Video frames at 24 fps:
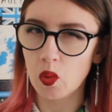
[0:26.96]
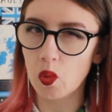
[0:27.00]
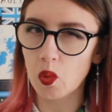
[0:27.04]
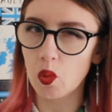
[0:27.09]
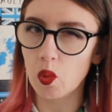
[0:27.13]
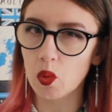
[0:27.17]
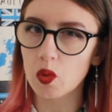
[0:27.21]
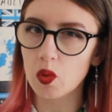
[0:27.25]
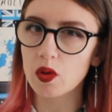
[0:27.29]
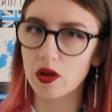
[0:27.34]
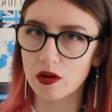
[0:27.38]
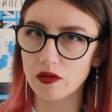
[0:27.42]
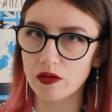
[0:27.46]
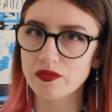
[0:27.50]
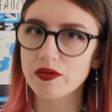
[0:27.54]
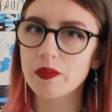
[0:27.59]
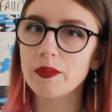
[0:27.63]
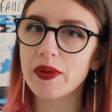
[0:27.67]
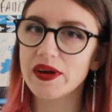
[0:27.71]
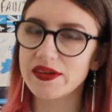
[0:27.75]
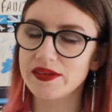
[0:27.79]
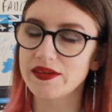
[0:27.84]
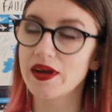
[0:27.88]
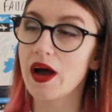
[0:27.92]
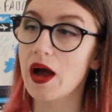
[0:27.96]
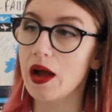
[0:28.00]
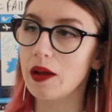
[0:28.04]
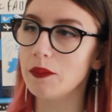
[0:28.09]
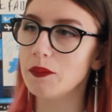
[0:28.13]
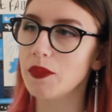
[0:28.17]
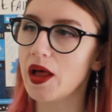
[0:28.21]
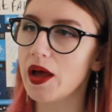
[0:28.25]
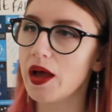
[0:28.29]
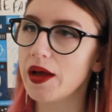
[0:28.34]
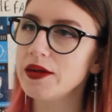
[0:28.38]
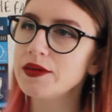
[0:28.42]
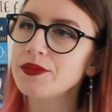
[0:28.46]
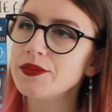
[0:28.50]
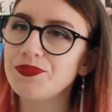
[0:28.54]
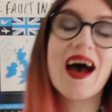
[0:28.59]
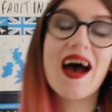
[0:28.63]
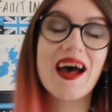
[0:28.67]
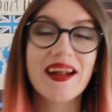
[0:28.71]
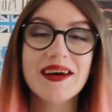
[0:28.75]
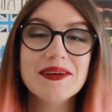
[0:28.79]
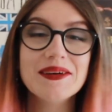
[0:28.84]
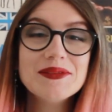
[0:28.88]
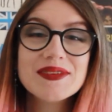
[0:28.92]
all over my timeline,
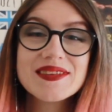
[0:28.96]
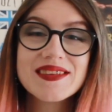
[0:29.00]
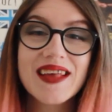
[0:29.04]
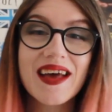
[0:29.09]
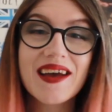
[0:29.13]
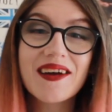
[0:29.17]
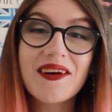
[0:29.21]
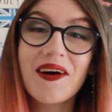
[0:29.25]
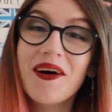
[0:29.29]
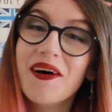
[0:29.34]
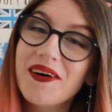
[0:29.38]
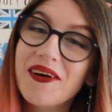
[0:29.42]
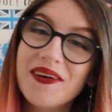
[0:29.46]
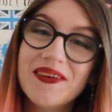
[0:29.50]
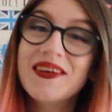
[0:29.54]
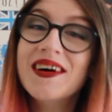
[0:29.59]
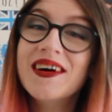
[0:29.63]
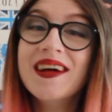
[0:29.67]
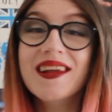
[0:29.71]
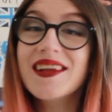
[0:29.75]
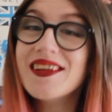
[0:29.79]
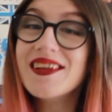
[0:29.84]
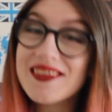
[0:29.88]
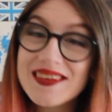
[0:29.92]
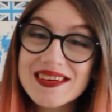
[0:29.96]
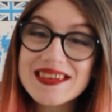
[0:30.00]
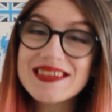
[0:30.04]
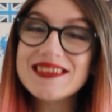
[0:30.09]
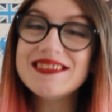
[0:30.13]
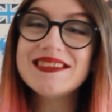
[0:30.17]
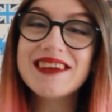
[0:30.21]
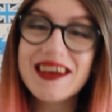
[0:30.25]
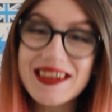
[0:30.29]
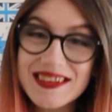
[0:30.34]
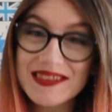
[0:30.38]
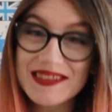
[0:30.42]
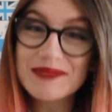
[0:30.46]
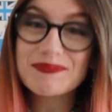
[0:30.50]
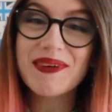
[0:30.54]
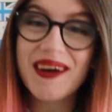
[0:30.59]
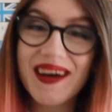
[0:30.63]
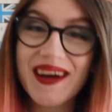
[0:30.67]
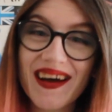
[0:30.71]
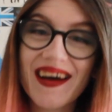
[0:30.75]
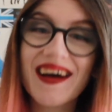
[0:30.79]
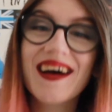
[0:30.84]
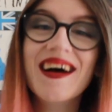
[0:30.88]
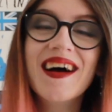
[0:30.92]
and I was like, oh, look at
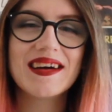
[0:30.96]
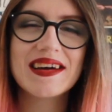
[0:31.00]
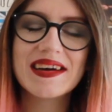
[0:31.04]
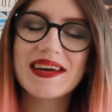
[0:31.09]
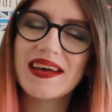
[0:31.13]
Jesper!